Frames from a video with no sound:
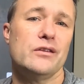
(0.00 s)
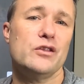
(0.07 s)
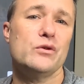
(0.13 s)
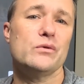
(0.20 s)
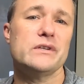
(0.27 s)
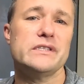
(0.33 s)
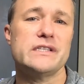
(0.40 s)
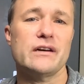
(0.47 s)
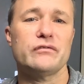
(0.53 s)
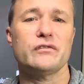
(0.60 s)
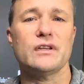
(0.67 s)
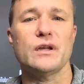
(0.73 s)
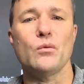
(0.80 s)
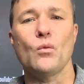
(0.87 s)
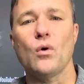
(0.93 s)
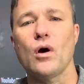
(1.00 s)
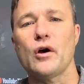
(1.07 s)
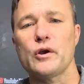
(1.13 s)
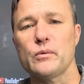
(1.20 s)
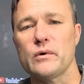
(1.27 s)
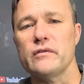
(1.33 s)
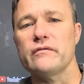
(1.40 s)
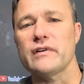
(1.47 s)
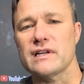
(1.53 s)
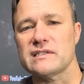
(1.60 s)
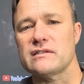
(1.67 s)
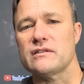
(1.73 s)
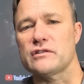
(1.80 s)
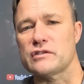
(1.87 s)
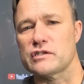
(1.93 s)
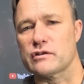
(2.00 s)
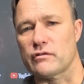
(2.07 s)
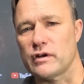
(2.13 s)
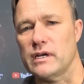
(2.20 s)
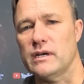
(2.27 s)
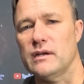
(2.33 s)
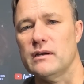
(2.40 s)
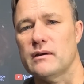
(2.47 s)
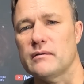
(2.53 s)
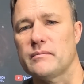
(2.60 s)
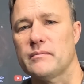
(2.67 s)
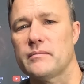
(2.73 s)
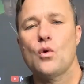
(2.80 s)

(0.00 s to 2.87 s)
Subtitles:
you would definitely want to invest in a screen.